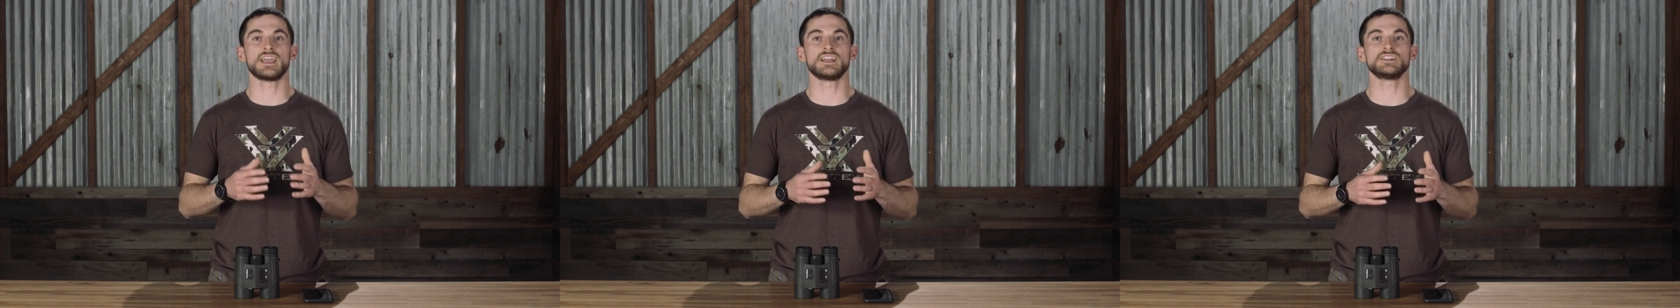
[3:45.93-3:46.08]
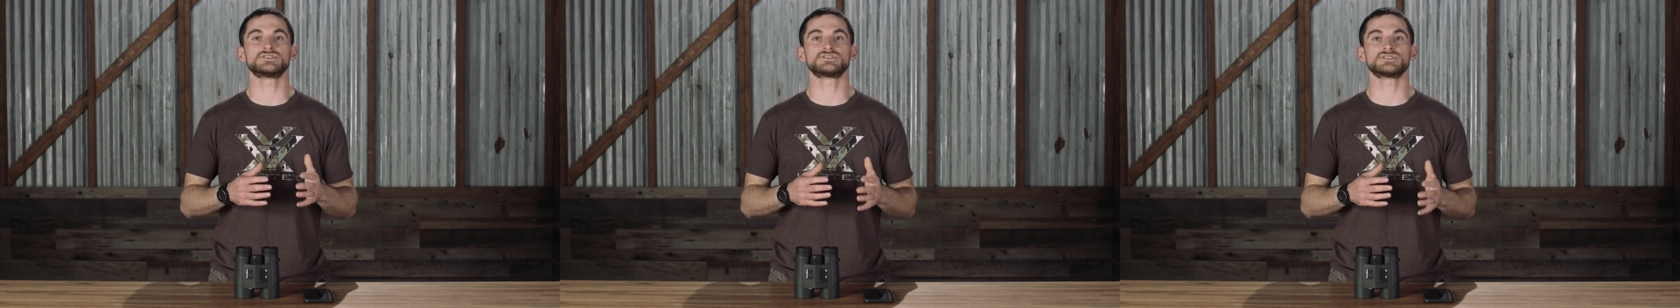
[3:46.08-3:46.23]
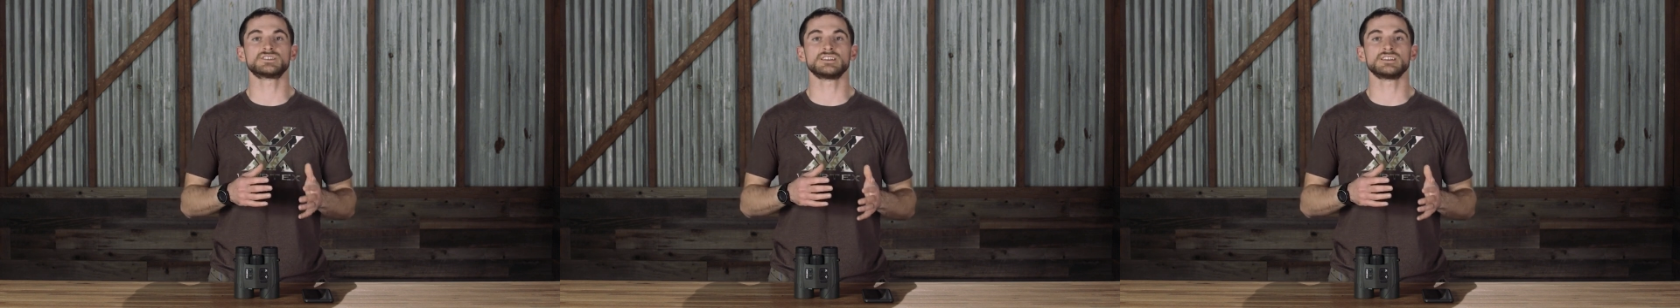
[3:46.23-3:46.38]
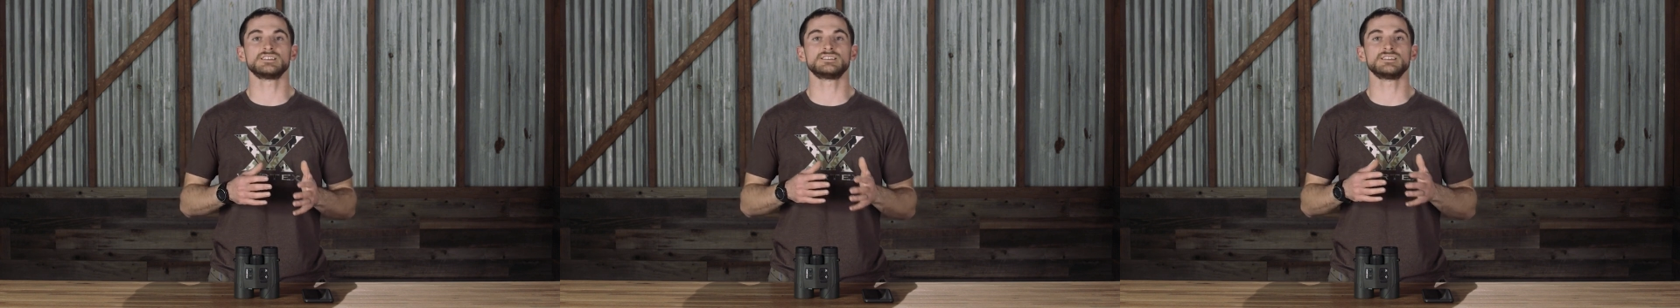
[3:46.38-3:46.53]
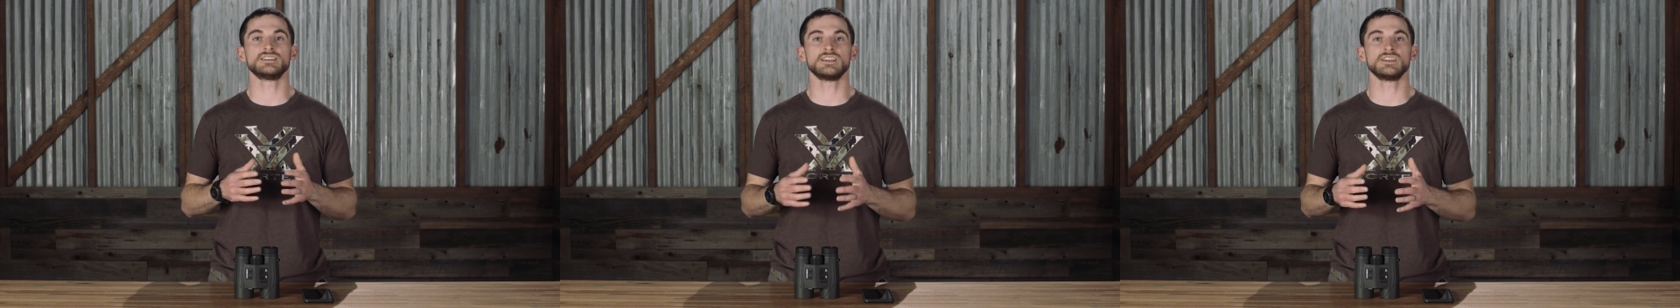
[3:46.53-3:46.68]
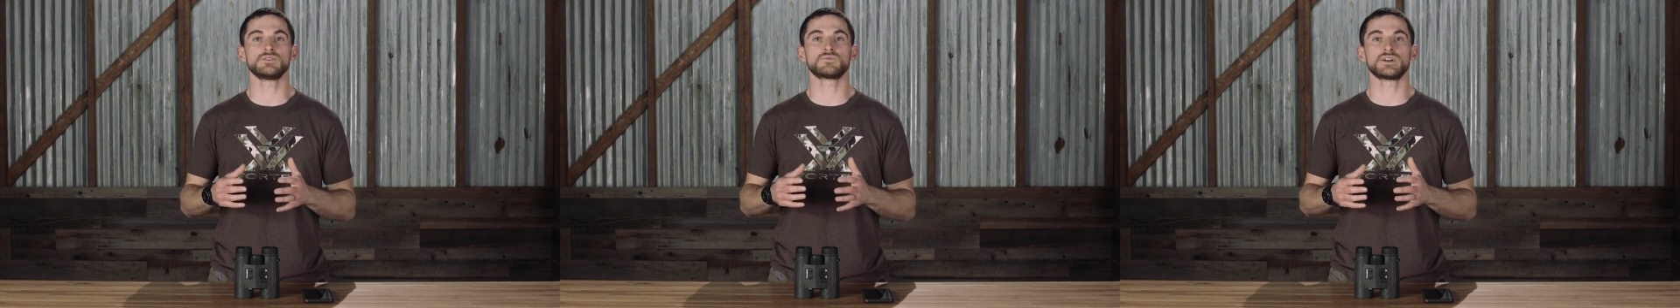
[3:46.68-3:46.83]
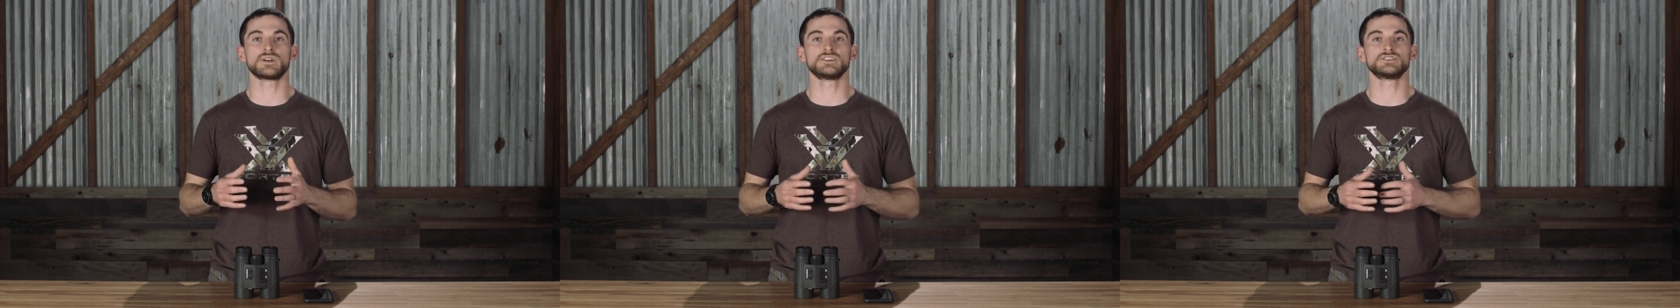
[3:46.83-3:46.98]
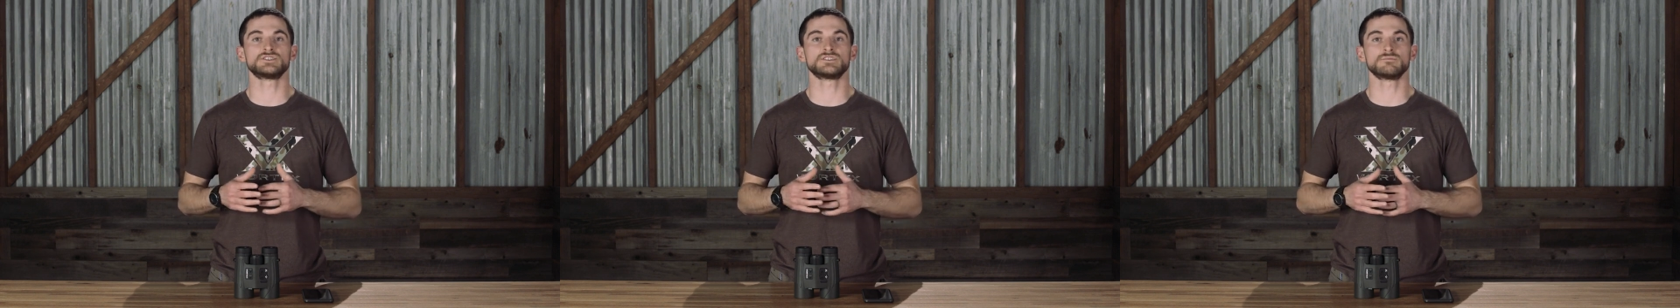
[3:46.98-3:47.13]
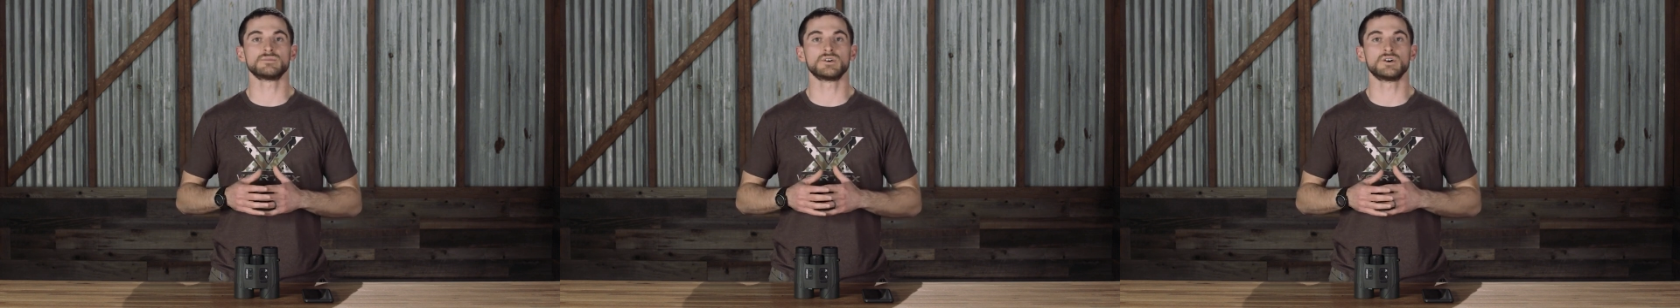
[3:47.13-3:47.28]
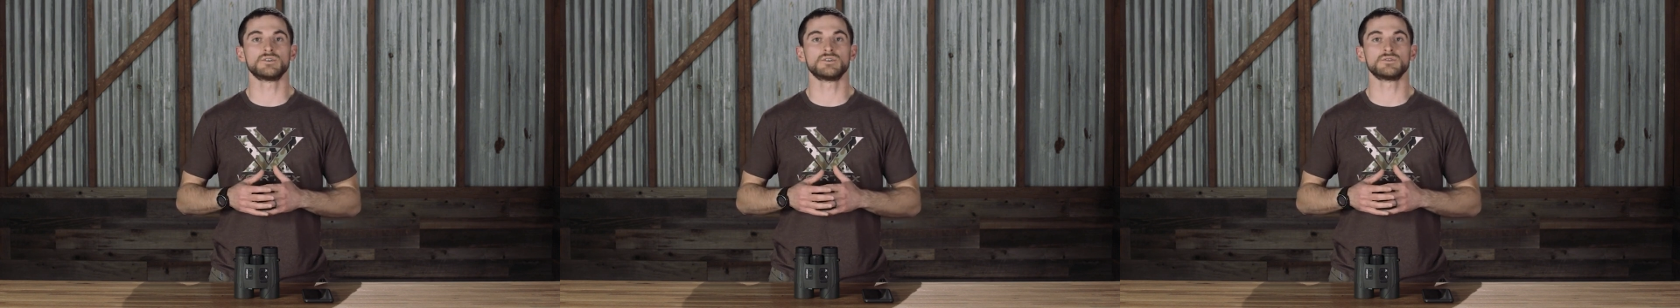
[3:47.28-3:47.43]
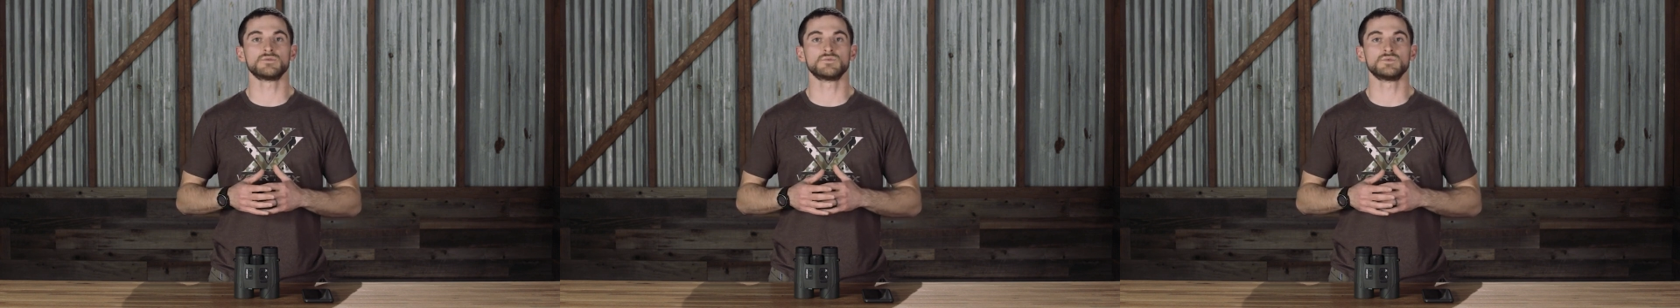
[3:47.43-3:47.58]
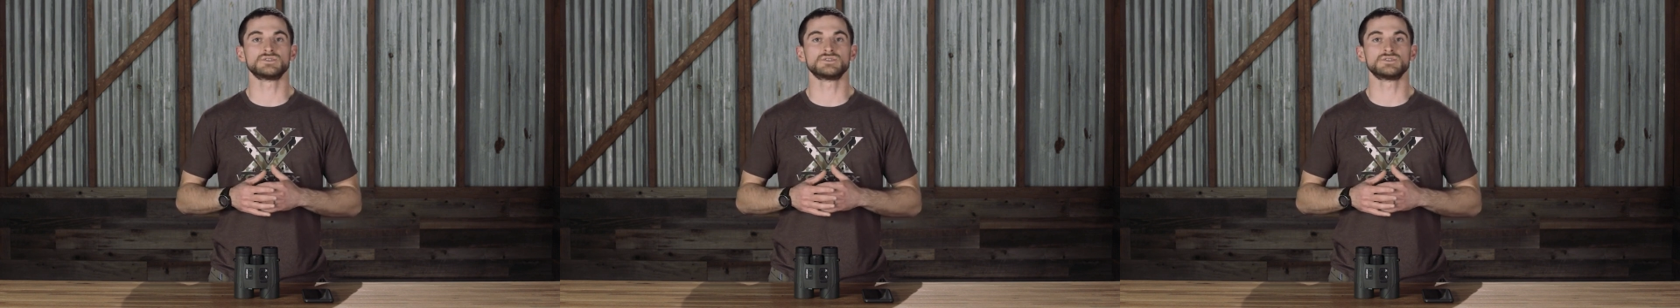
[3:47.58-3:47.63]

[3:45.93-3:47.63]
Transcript: HCD ranging mode,